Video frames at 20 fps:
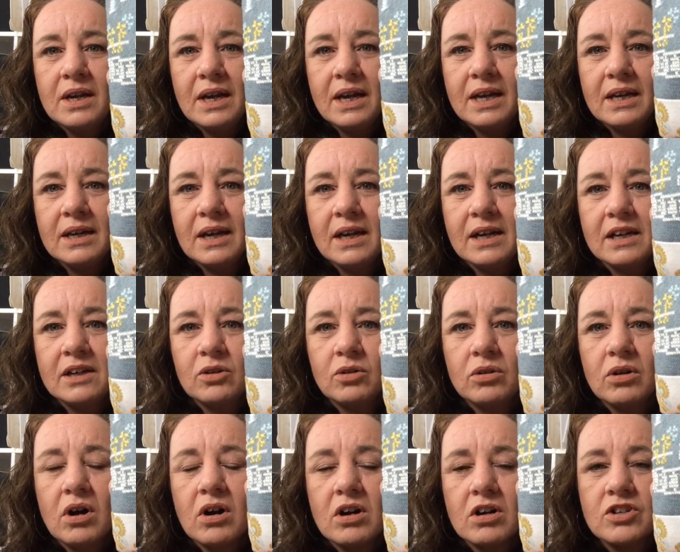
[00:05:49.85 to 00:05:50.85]
And a little
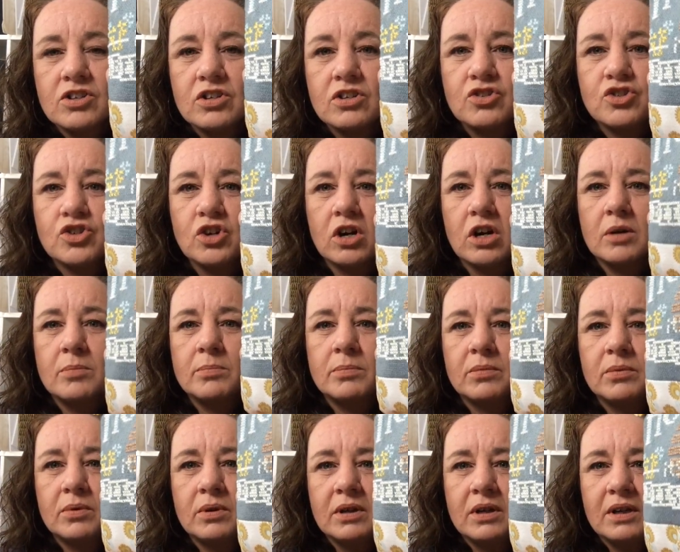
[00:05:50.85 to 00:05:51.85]
heart charm,
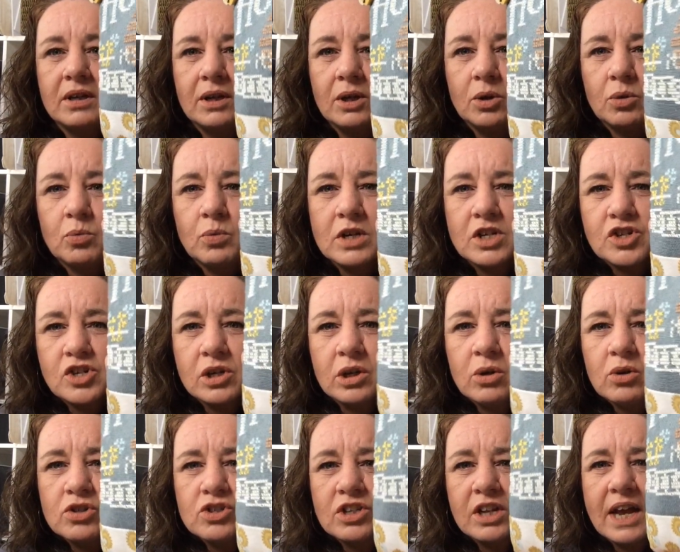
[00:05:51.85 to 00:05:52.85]
which
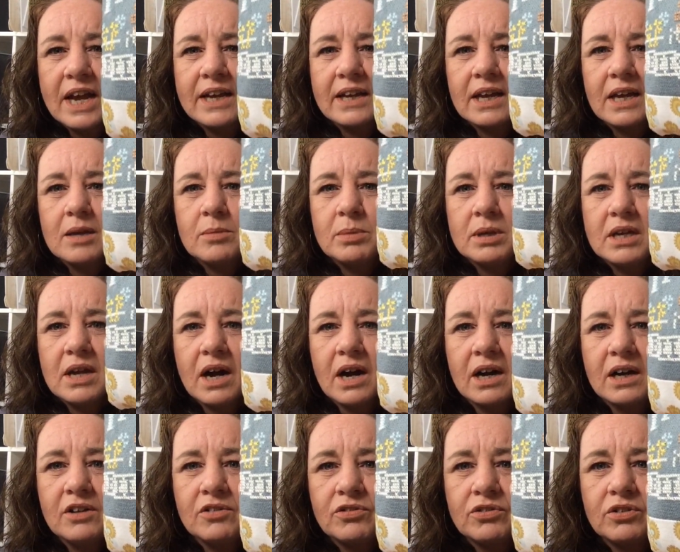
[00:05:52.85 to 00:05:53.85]
looks like a
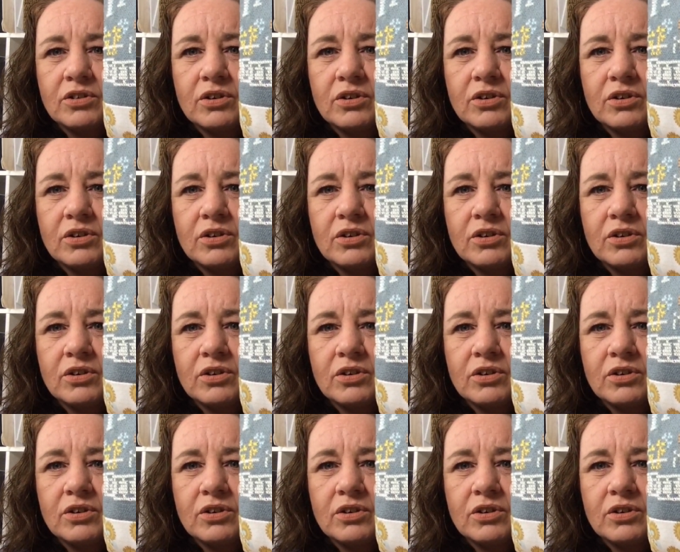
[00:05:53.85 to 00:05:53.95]
beehive.